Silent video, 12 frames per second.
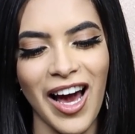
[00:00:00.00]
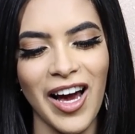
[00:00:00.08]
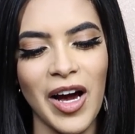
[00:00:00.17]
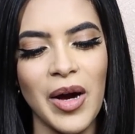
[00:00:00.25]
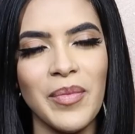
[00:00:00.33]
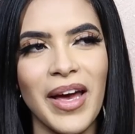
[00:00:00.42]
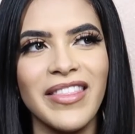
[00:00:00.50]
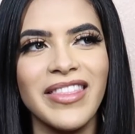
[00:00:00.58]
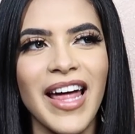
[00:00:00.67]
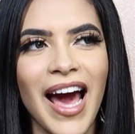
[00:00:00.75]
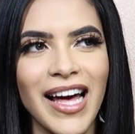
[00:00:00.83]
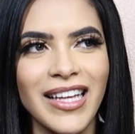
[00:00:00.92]
and
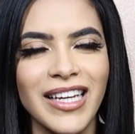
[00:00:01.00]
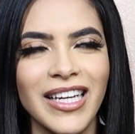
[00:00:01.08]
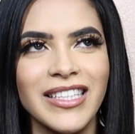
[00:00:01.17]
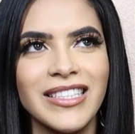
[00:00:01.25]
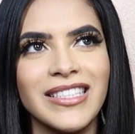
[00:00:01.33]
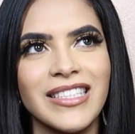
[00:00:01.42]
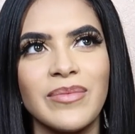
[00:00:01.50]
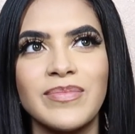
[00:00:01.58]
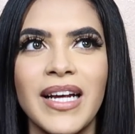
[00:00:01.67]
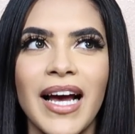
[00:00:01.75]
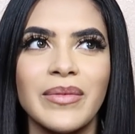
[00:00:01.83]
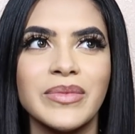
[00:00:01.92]
that can
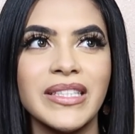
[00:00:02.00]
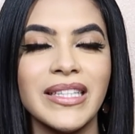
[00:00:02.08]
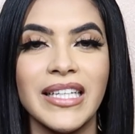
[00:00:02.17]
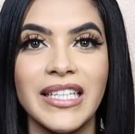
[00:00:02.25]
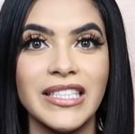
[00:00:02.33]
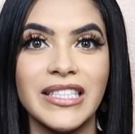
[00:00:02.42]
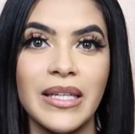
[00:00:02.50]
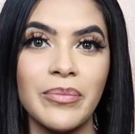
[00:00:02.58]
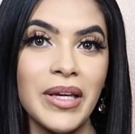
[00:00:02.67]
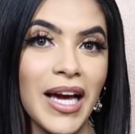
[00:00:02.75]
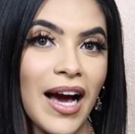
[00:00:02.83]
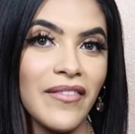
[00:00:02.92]
sometimes lead to
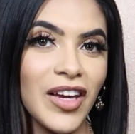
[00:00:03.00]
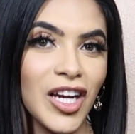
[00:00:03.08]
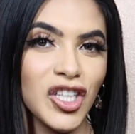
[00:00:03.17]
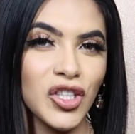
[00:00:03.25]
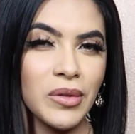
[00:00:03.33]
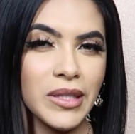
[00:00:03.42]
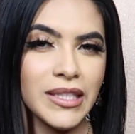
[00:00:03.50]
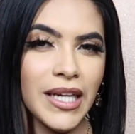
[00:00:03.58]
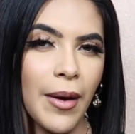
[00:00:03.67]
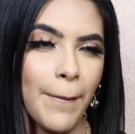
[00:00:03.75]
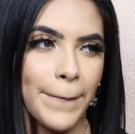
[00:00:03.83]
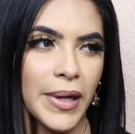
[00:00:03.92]
me having a short
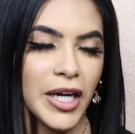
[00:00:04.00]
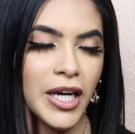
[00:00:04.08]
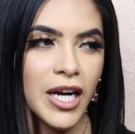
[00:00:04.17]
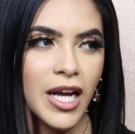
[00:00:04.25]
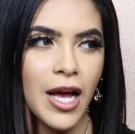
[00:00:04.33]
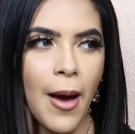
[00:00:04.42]
temper.